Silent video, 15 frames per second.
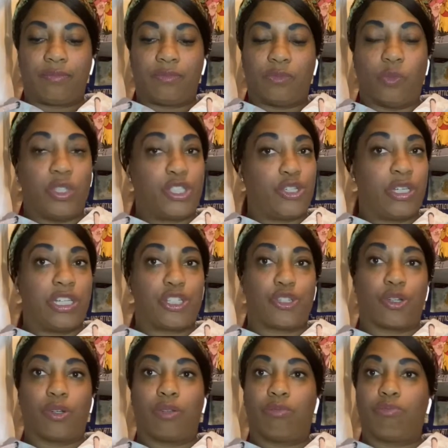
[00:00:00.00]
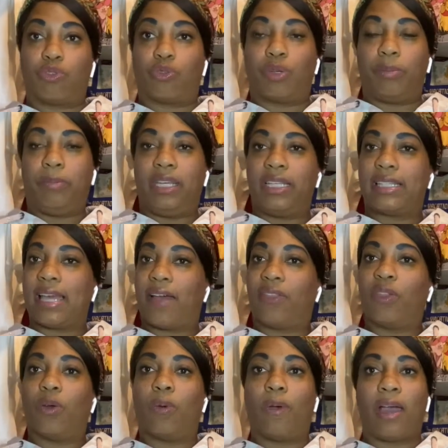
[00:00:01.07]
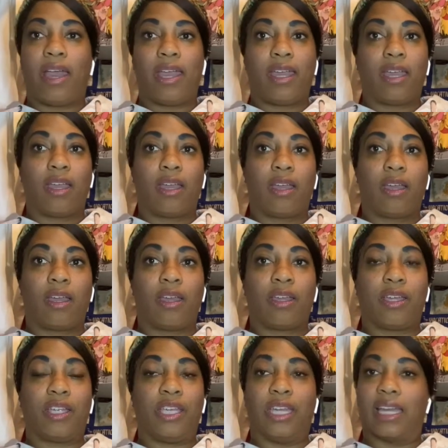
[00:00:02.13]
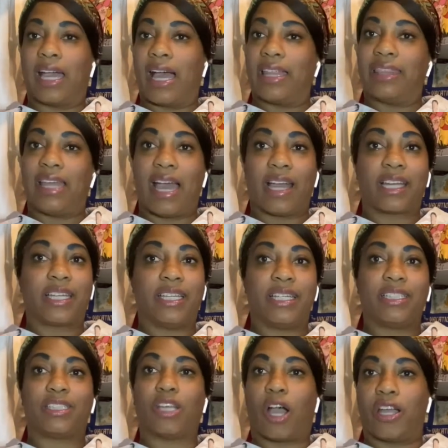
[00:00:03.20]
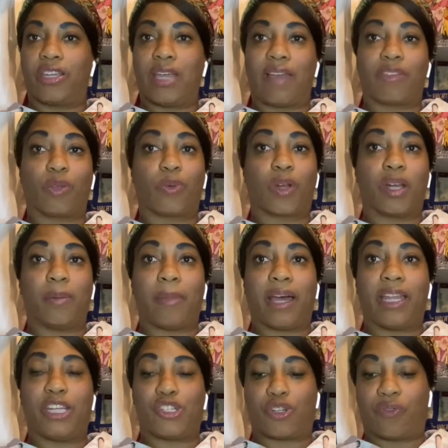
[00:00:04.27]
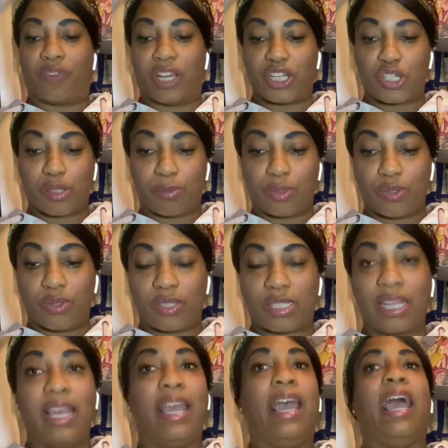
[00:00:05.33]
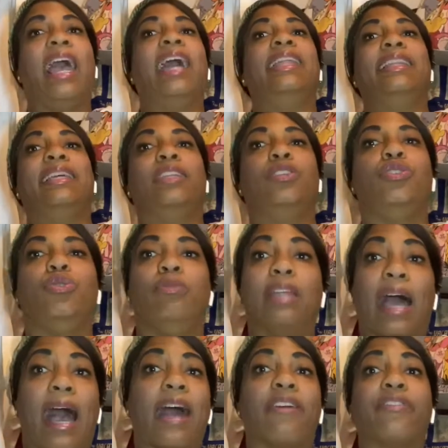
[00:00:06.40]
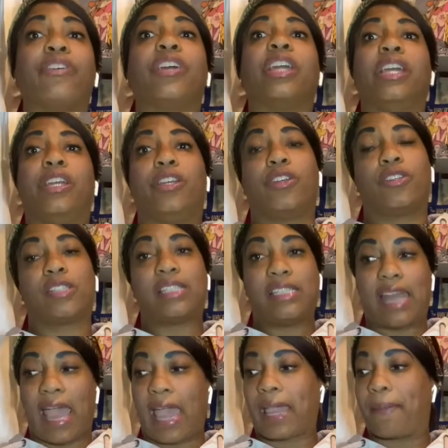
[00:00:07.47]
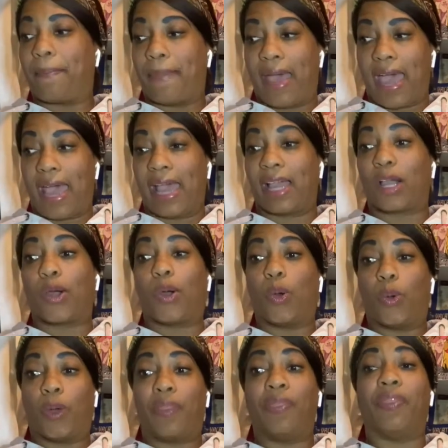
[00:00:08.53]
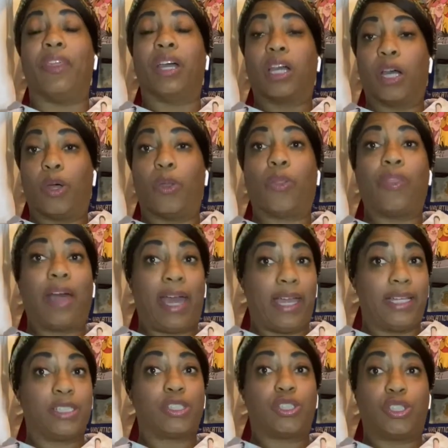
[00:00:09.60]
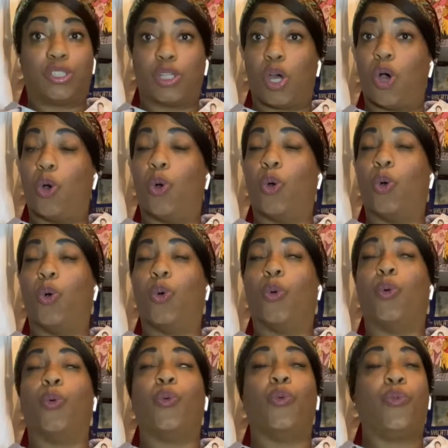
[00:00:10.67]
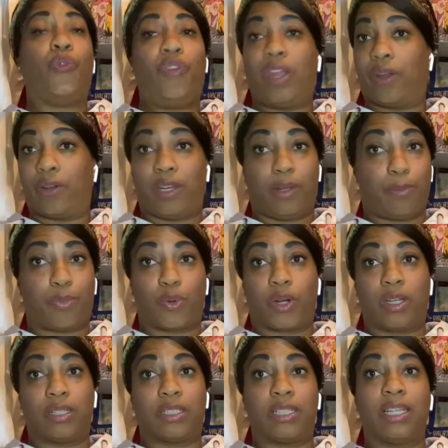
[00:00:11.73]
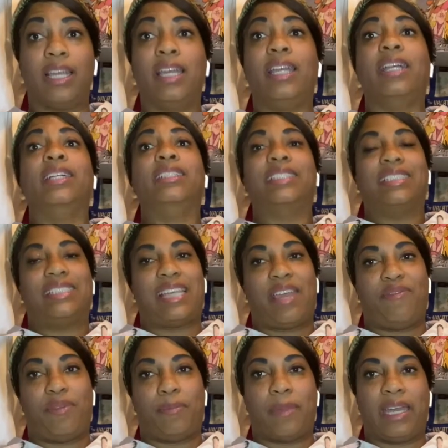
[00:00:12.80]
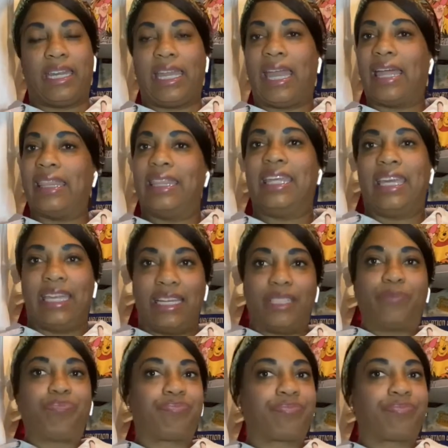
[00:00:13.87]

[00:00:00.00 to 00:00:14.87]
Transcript: once you get your three meats out the way, you got that cooked. All you have to worry about is your vegetables. And then do not forget your snack bag on the go. That is so very important to saving money. And then